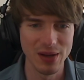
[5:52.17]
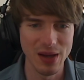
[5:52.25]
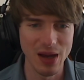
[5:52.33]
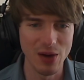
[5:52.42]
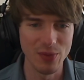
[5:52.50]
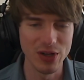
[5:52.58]

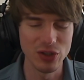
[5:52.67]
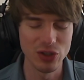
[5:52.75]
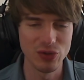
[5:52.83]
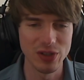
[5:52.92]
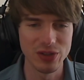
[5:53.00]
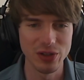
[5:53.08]
a
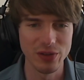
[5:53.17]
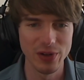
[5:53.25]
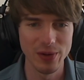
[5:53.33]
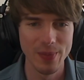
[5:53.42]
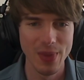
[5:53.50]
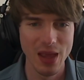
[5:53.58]
registry
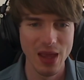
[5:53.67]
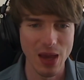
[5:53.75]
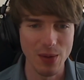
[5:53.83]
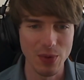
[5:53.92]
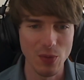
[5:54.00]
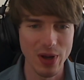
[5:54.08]
server.
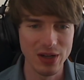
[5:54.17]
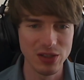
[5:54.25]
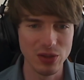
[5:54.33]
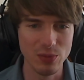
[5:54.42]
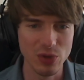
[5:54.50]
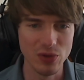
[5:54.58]
And we wanted
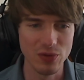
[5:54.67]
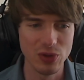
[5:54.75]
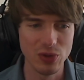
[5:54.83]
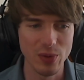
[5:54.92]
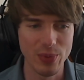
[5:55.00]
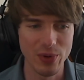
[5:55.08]
to move
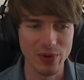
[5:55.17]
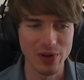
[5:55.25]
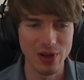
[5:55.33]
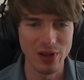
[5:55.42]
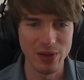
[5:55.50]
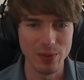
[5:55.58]
to a
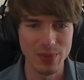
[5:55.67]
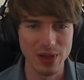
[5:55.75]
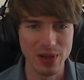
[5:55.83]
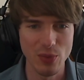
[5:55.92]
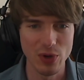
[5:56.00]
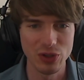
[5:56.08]
protocol that would
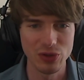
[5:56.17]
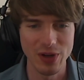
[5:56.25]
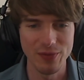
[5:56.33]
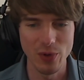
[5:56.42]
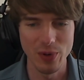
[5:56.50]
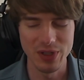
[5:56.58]
be more
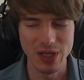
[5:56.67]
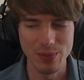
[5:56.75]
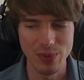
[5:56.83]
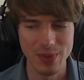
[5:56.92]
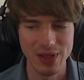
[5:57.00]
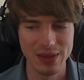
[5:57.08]
straightforward to
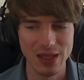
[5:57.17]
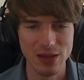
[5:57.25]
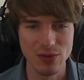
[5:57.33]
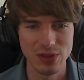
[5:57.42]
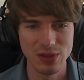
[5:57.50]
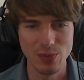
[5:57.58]
implement, that
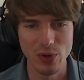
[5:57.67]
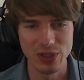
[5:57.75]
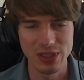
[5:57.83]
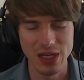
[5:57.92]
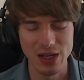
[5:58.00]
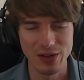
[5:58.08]
used more
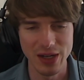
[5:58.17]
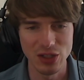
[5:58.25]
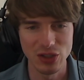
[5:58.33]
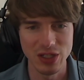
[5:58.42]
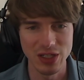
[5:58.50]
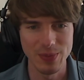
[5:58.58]
standard
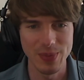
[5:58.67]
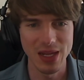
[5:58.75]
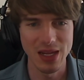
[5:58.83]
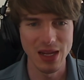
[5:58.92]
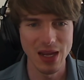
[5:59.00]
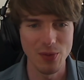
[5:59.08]

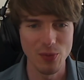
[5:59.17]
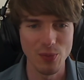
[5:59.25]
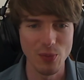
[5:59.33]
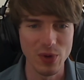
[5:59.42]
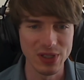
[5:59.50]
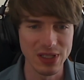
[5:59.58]
HTTP and
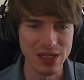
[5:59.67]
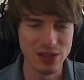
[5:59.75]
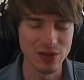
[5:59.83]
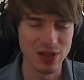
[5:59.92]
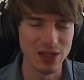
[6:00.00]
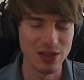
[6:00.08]
was
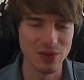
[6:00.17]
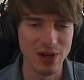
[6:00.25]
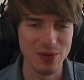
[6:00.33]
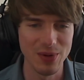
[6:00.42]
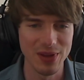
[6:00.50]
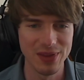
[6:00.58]
easier to
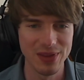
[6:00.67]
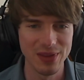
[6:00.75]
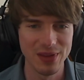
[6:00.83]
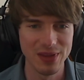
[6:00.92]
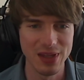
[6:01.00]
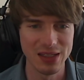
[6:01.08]
integrate with
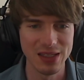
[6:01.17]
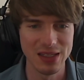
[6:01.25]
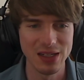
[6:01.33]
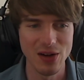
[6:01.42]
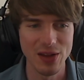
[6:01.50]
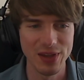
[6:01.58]
the
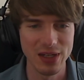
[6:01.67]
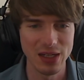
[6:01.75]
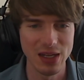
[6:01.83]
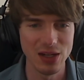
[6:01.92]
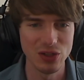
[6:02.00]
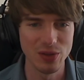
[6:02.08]
existing authentication